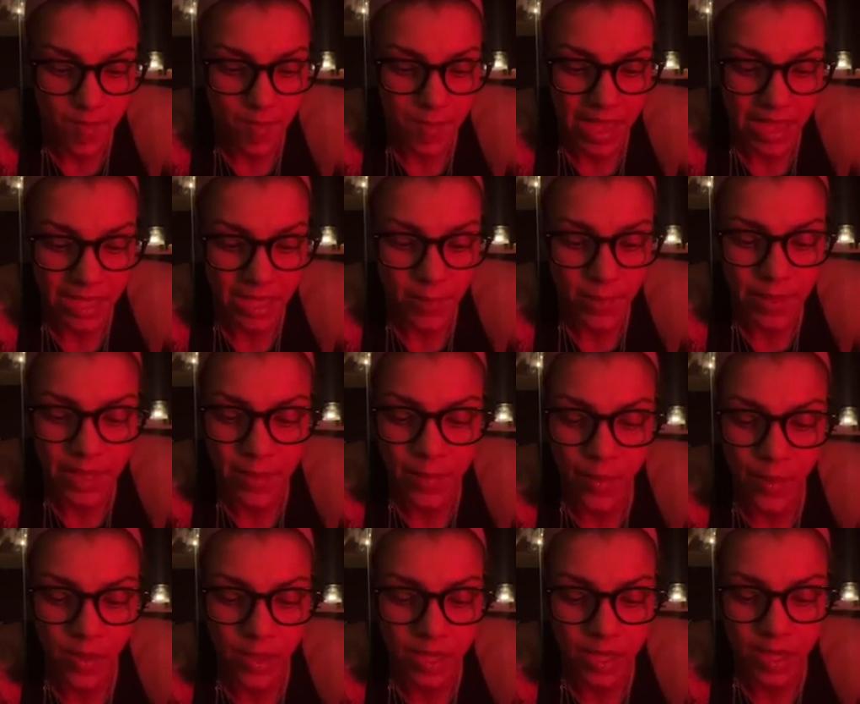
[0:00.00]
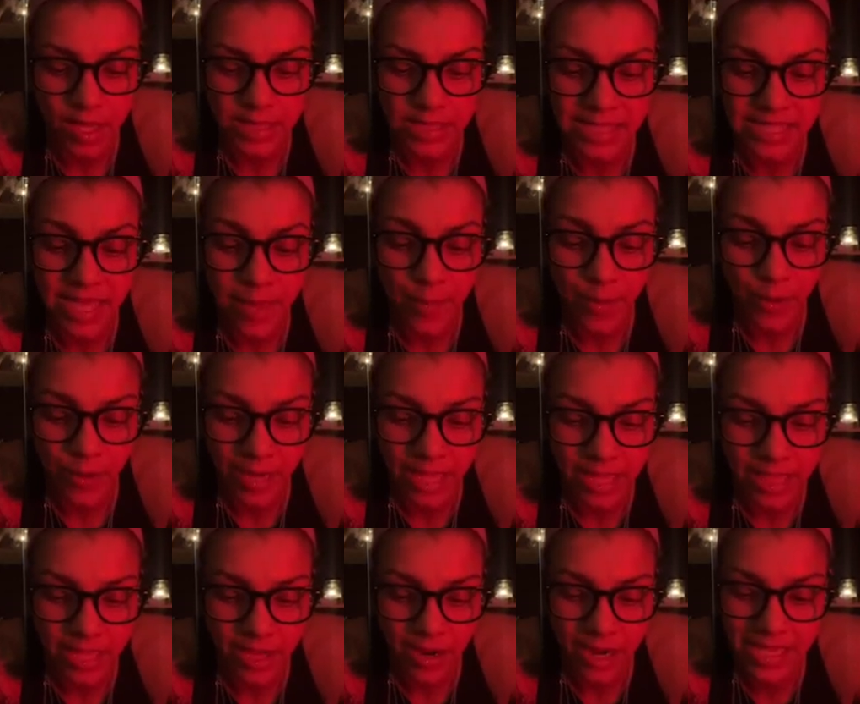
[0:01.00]
Many people cannot
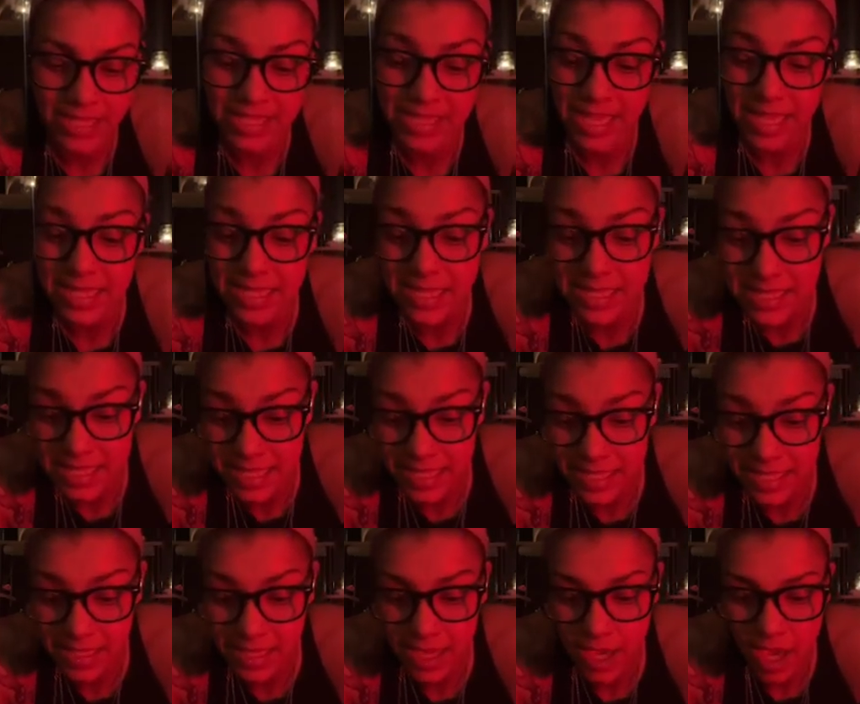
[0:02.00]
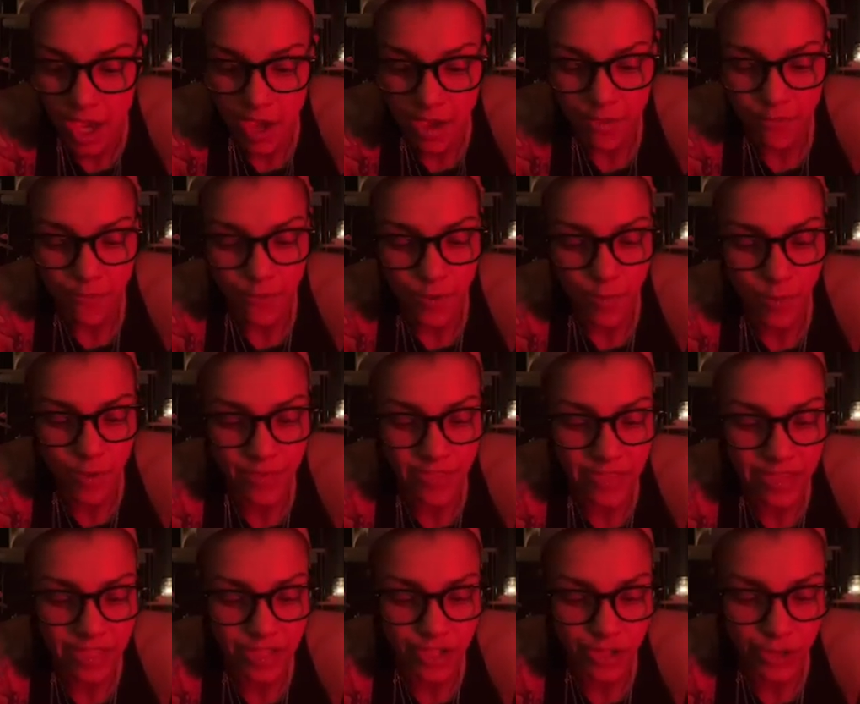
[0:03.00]
separate their identity from
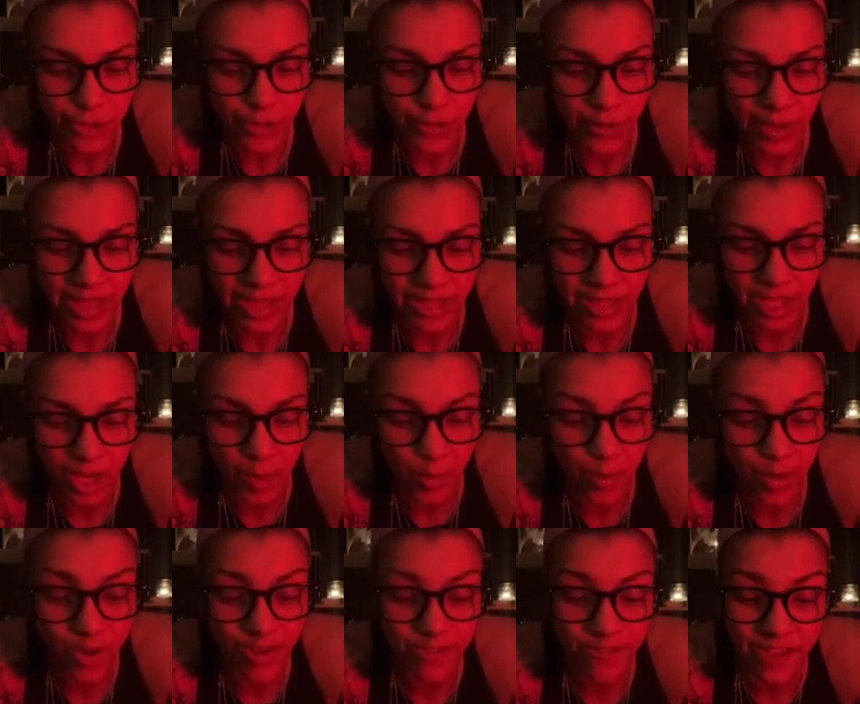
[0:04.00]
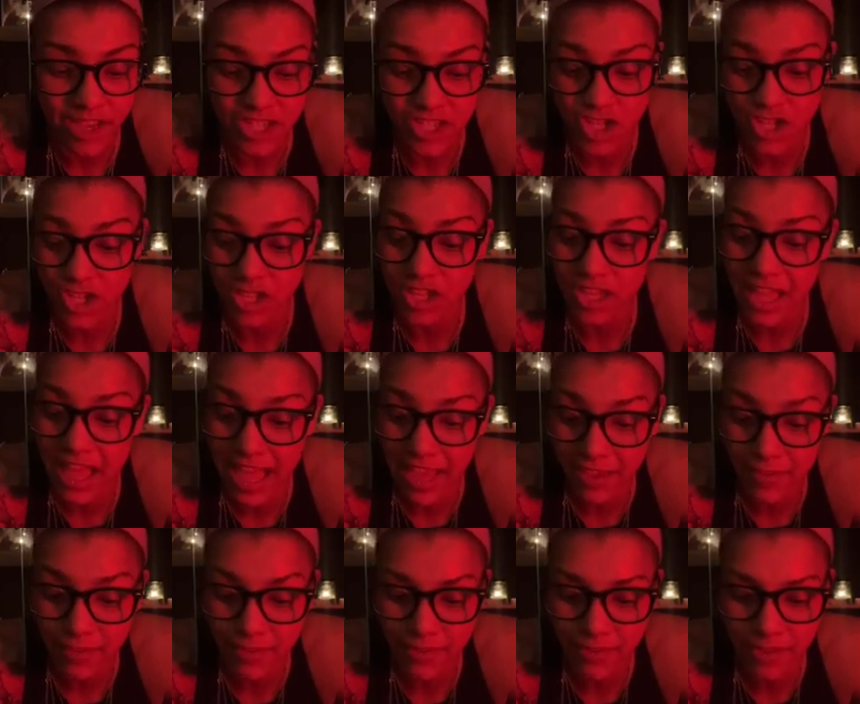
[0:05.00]
what they do in their professional
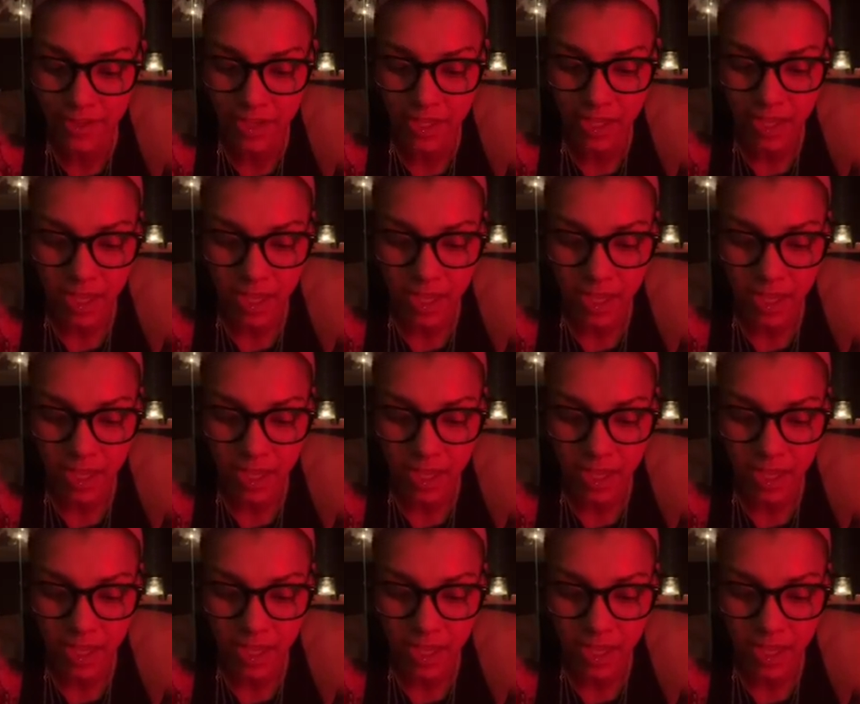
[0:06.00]
life.